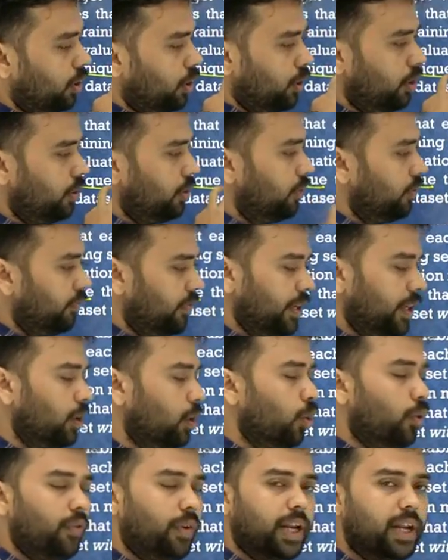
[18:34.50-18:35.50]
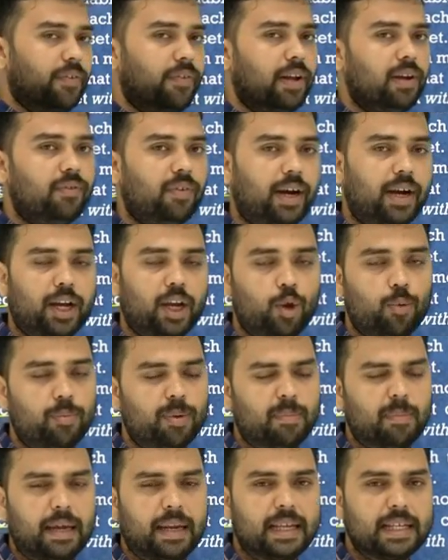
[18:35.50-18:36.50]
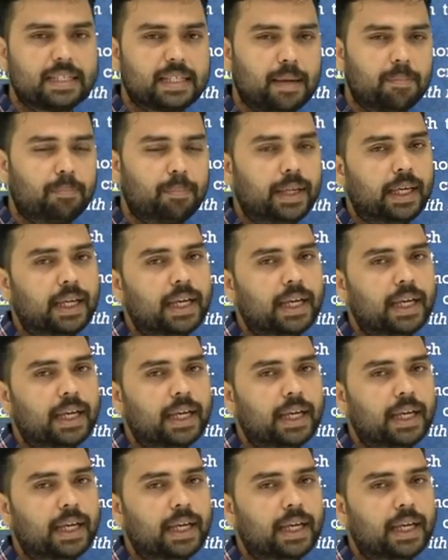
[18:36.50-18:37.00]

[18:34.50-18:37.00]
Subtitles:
We know very well what do you mean by resampling.